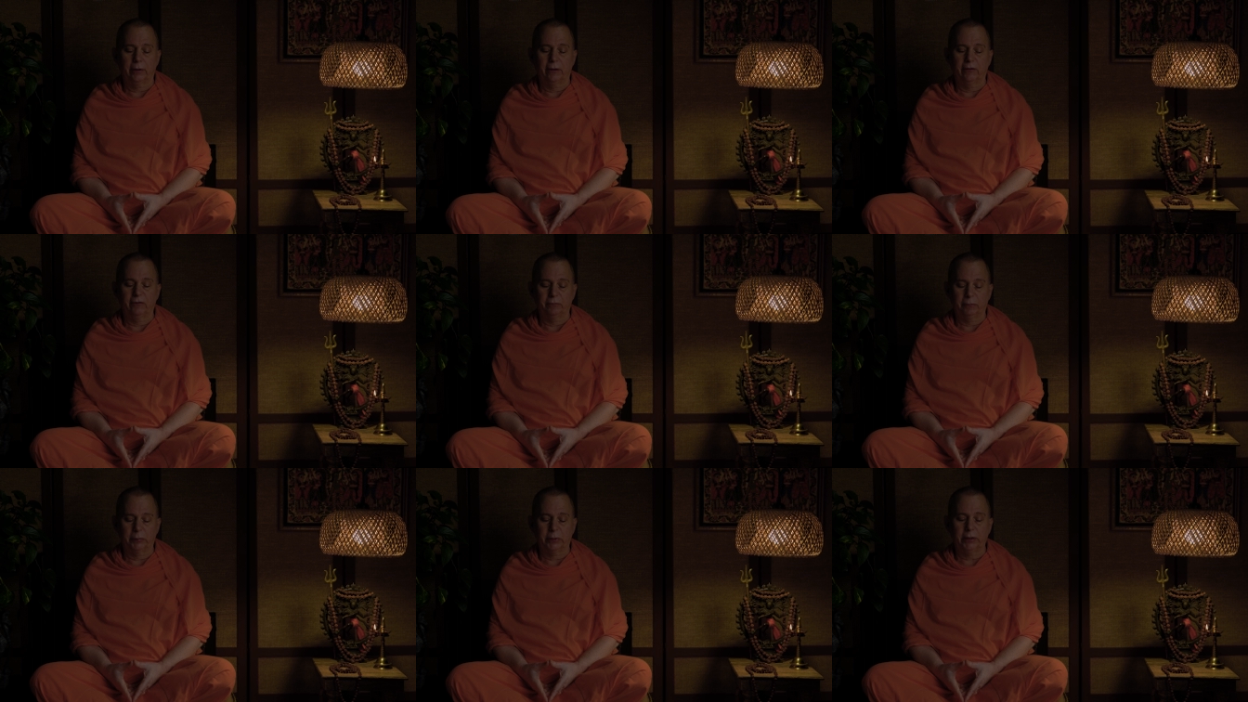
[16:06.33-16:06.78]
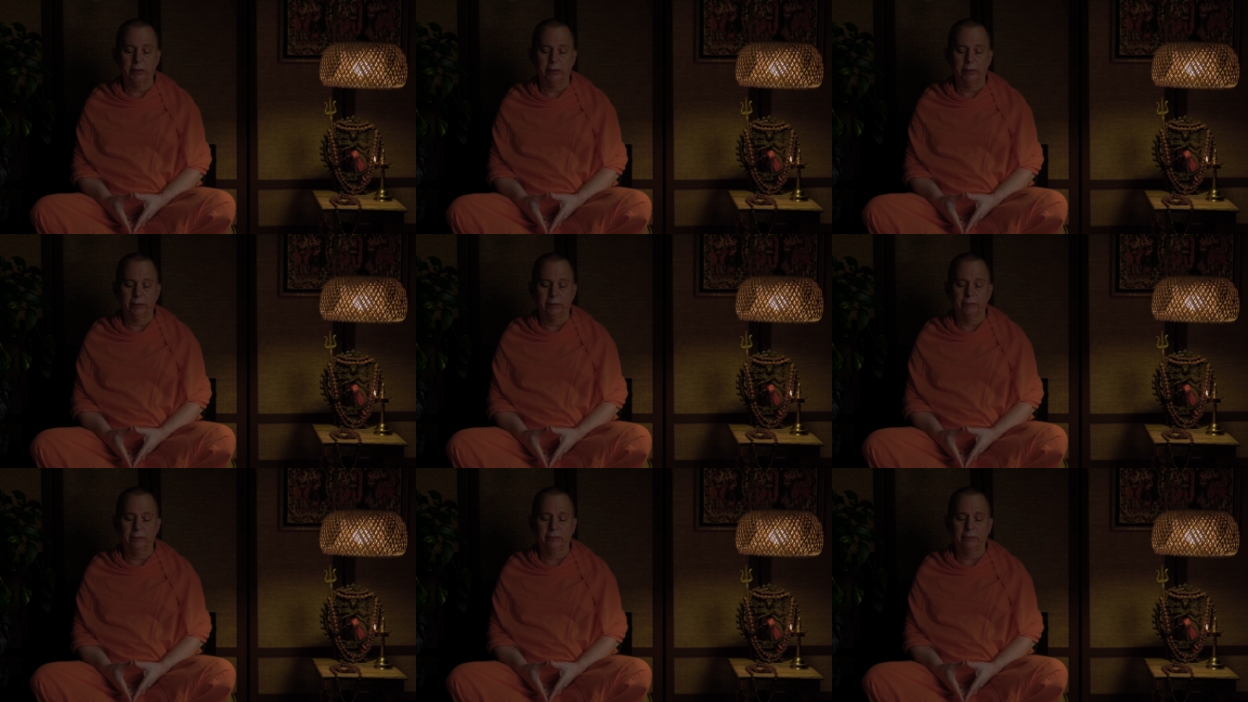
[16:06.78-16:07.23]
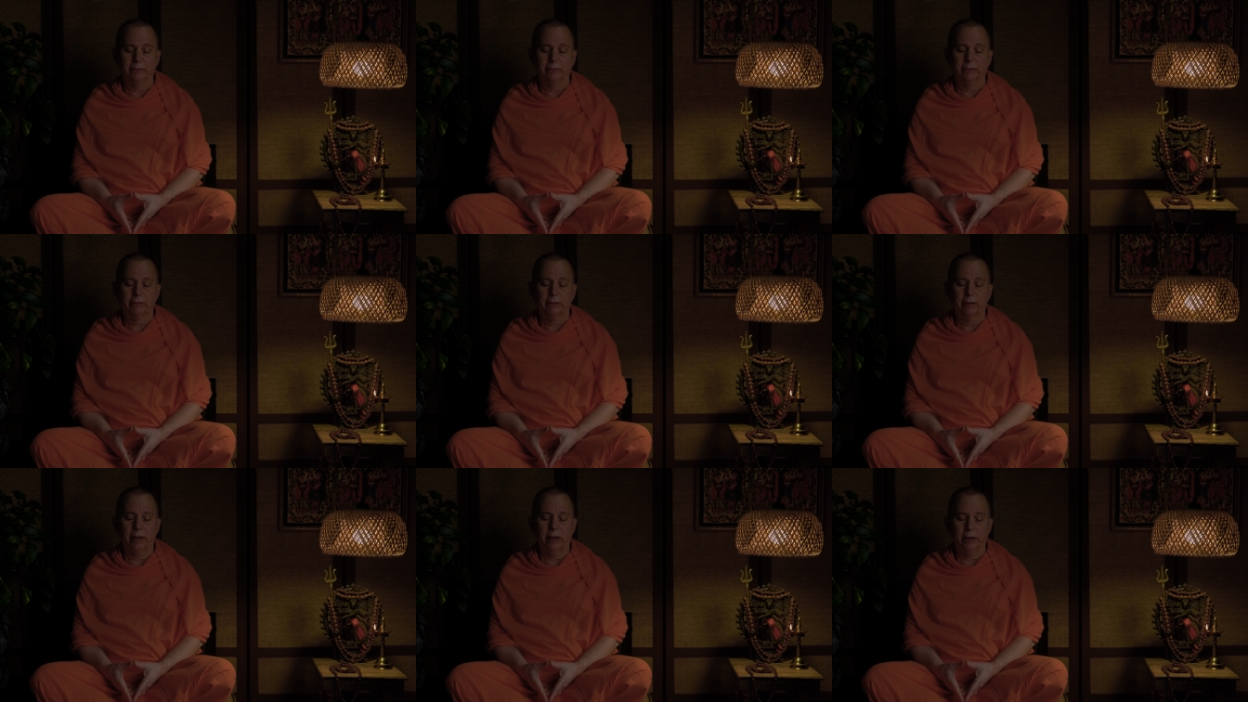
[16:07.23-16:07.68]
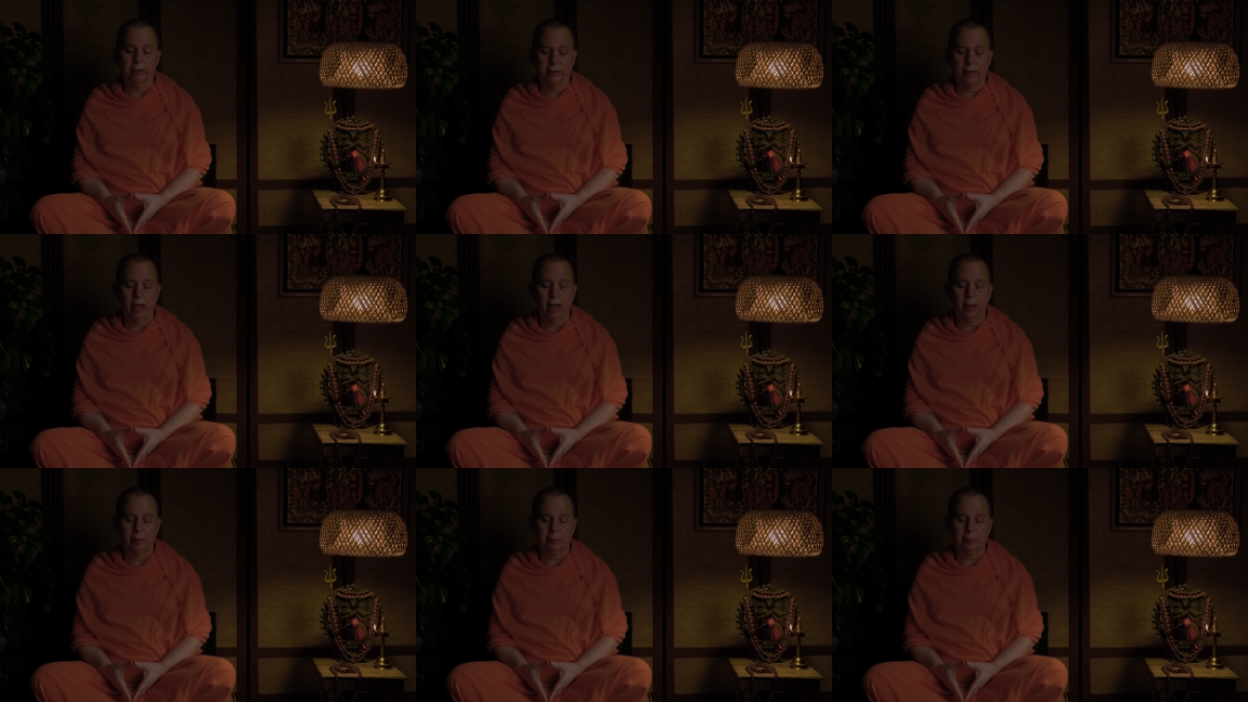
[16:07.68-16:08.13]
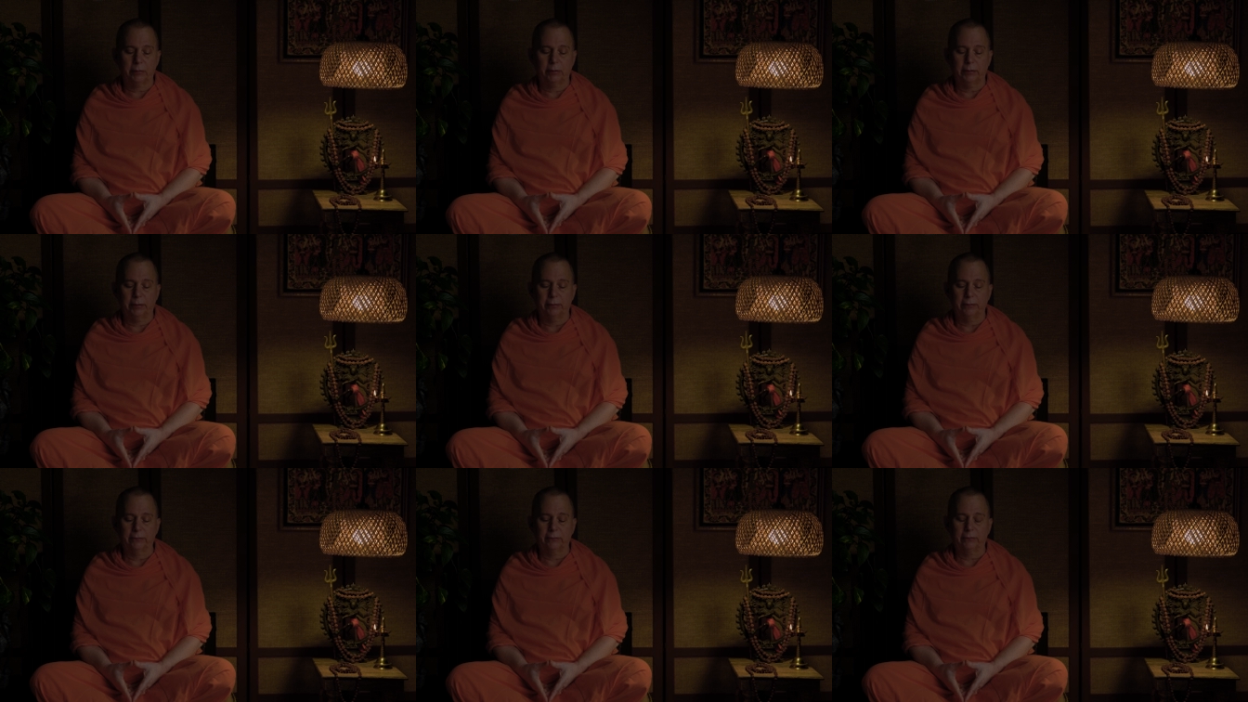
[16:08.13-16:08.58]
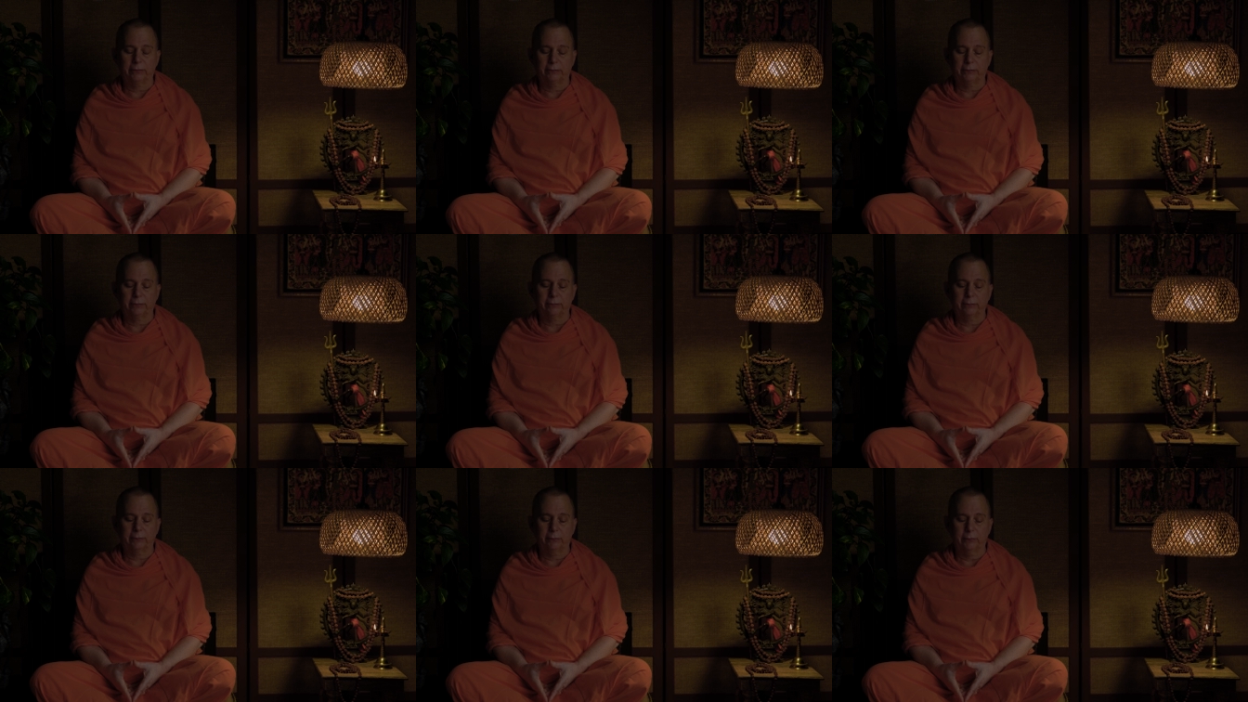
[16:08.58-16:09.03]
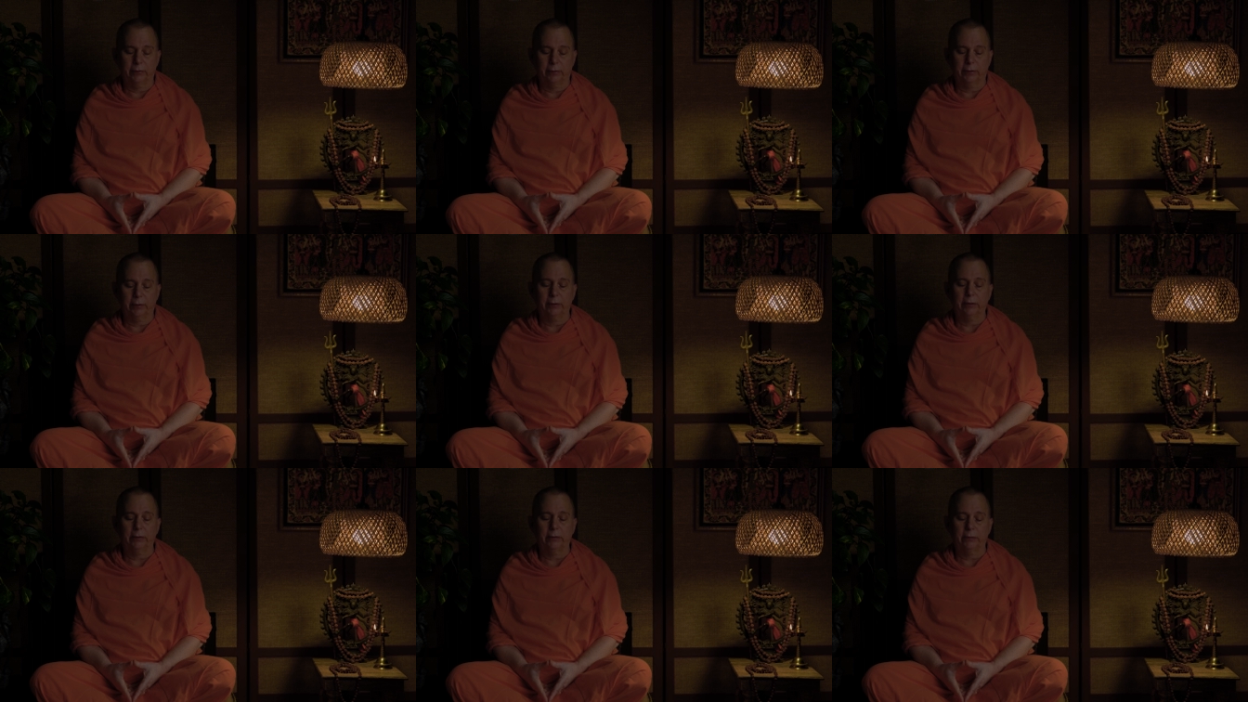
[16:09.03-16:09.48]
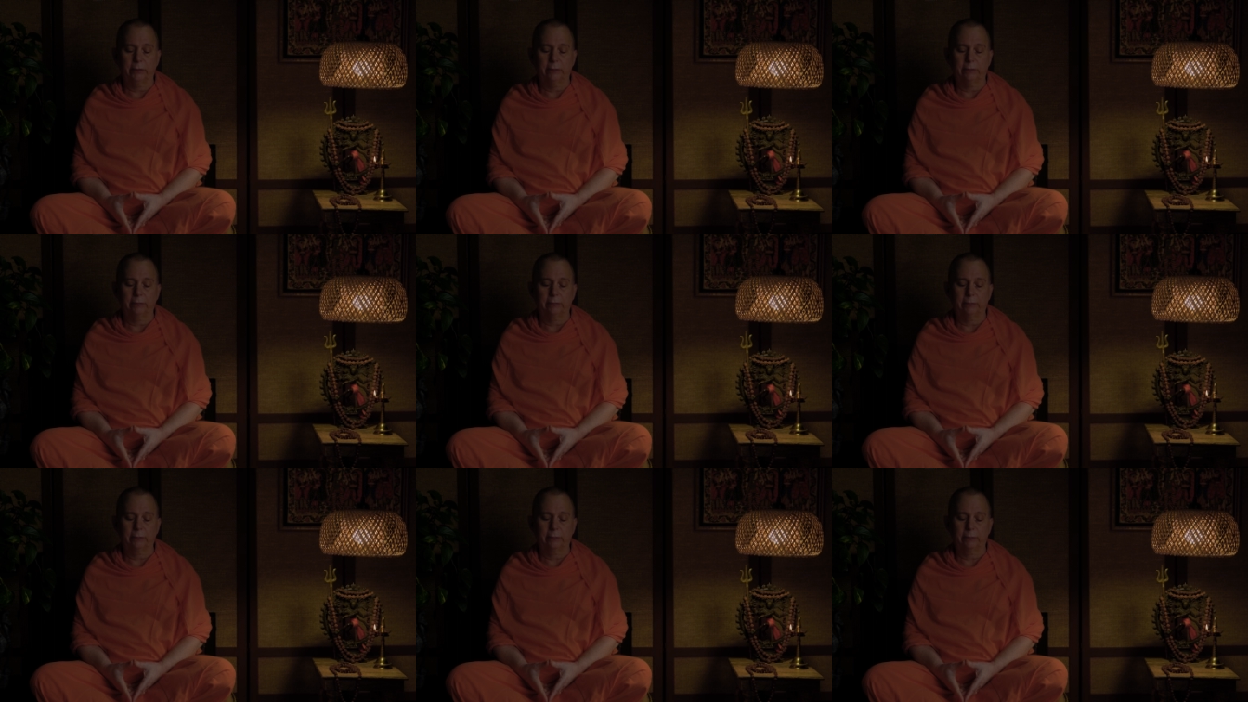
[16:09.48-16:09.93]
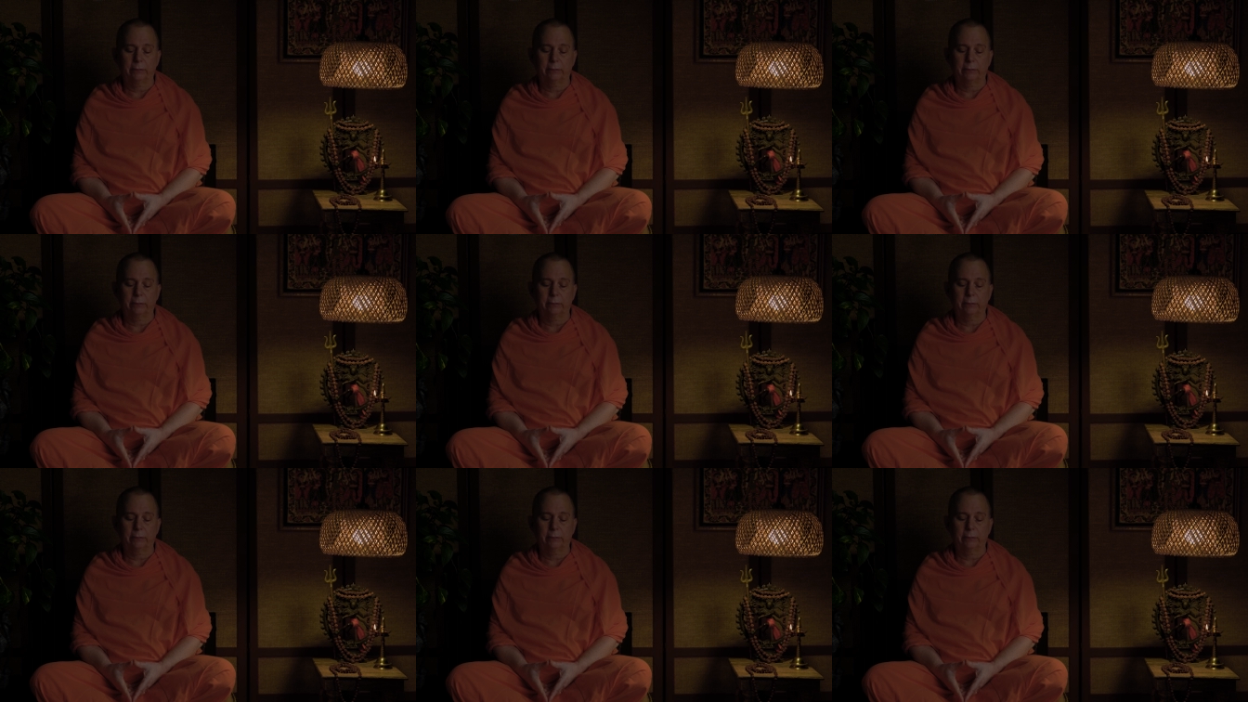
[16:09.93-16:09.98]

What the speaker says: of peace and happiness within you.